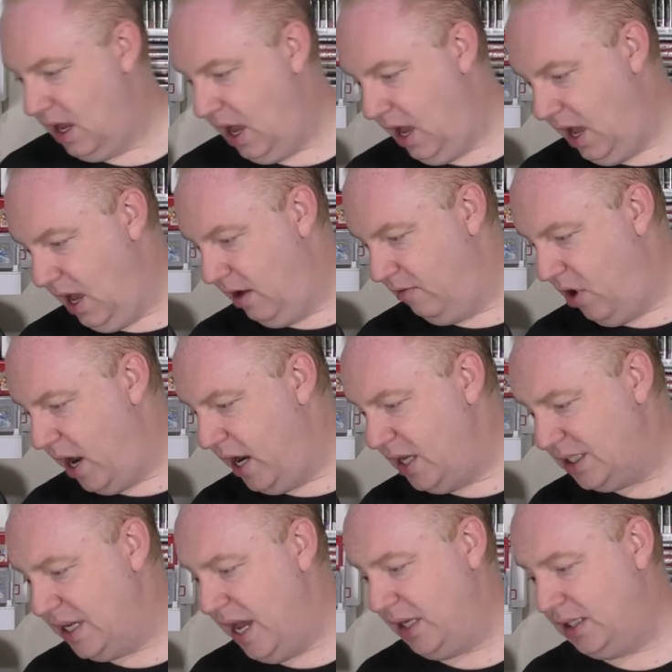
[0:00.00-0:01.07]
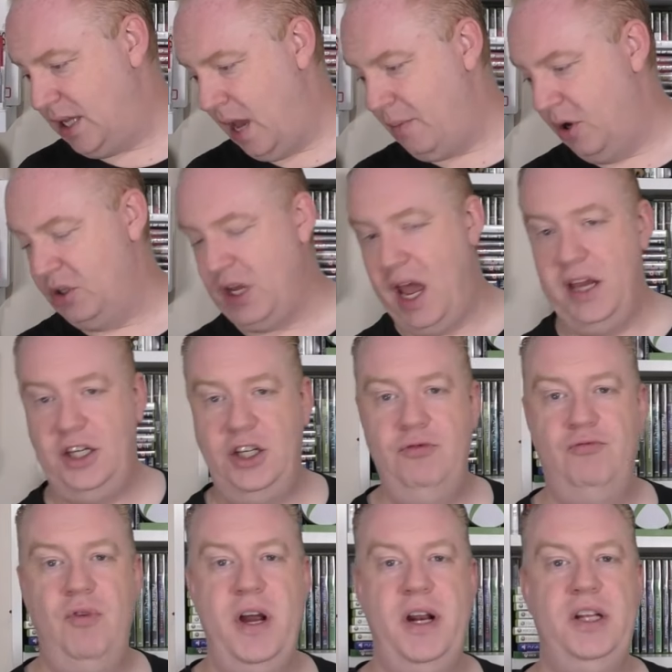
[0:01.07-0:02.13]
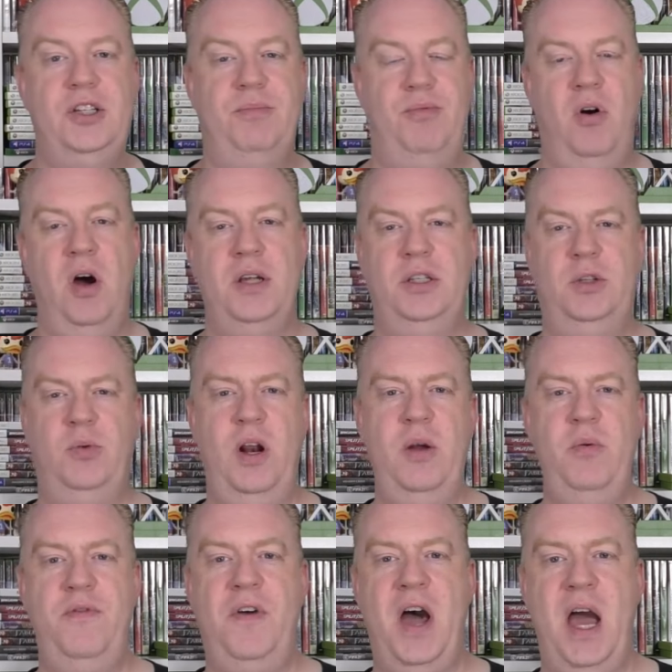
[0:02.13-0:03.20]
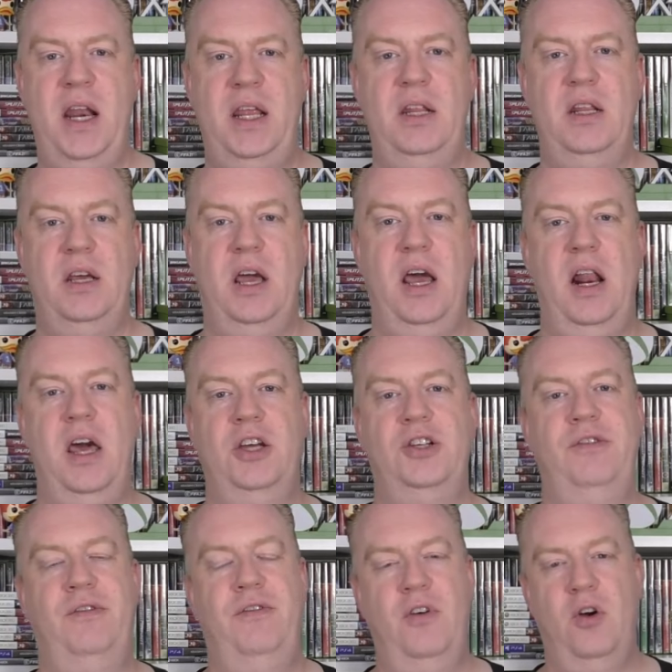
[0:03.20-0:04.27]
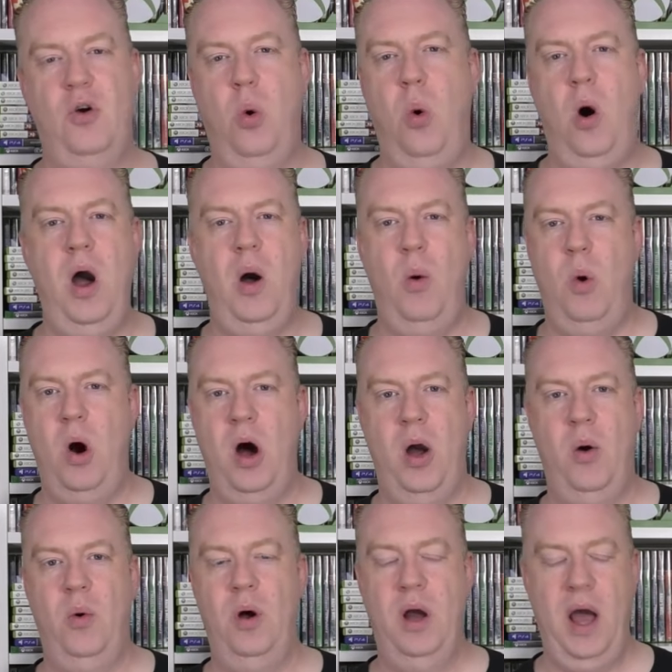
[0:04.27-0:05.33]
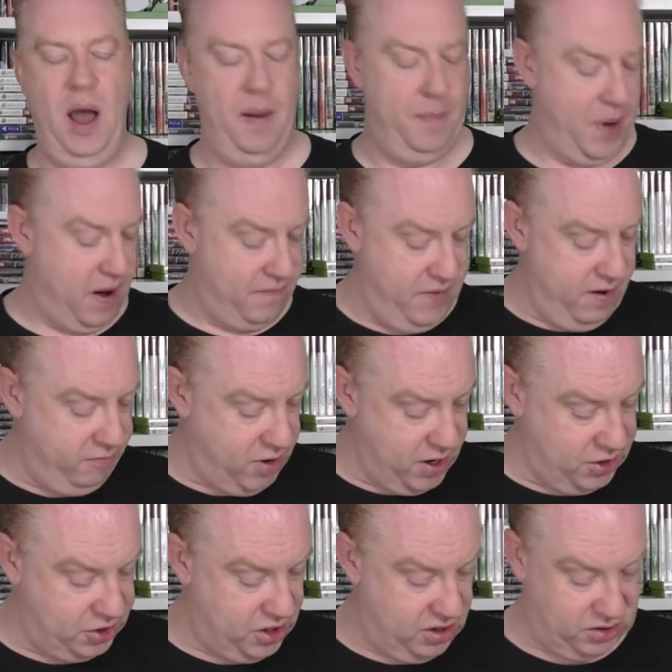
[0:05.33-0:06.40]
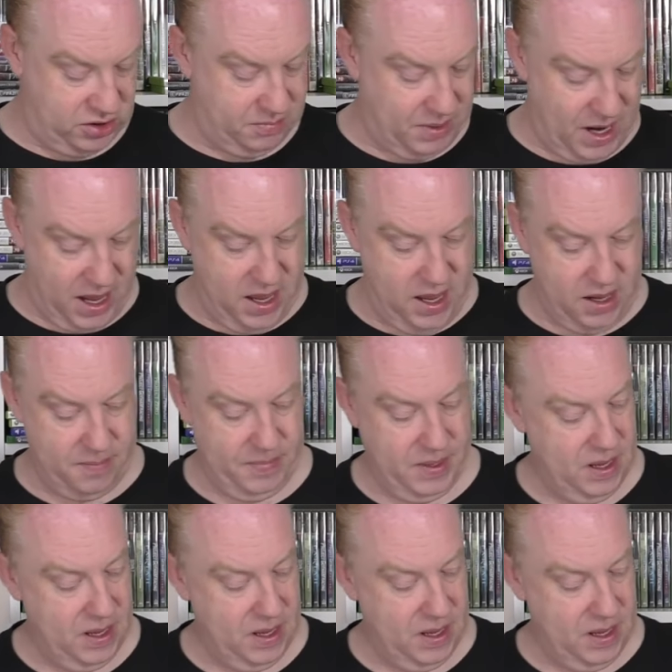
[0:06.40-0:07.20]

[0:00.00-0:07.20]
Right, this next game, I was actually really surprised. It's one that we've had in the collection for quite a while, but I've never had a chance to play it.